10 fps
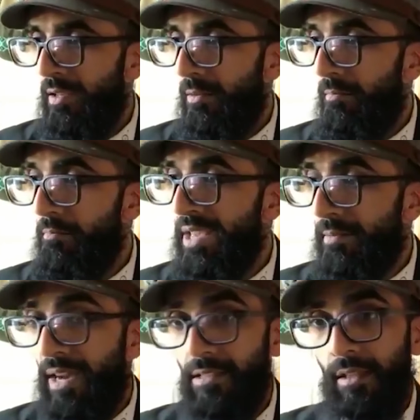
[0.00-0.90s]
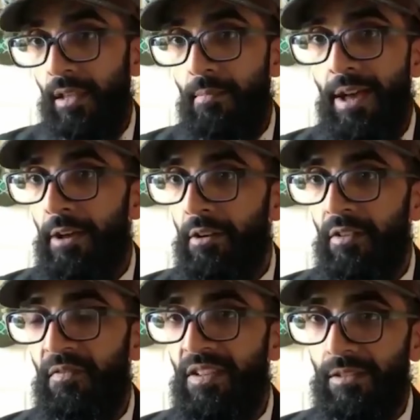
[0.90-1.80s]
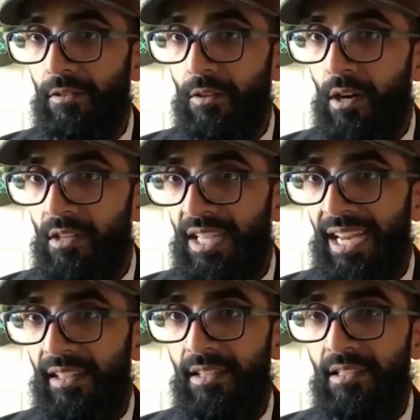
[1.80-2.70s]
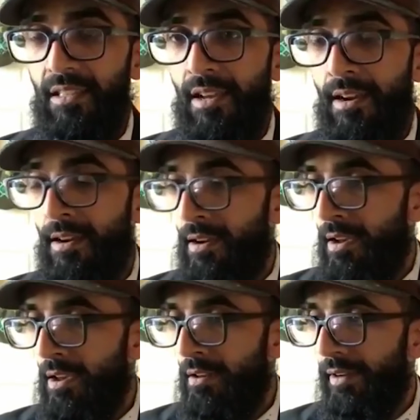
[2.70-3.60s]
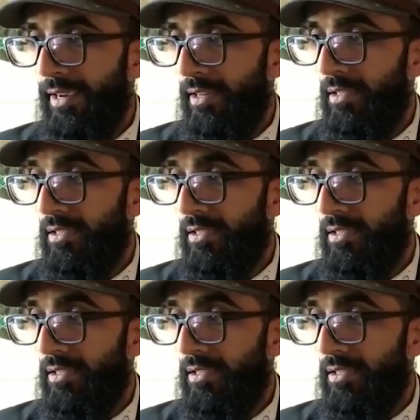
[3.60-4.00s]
minimizing the amount of physical contact that's there, right?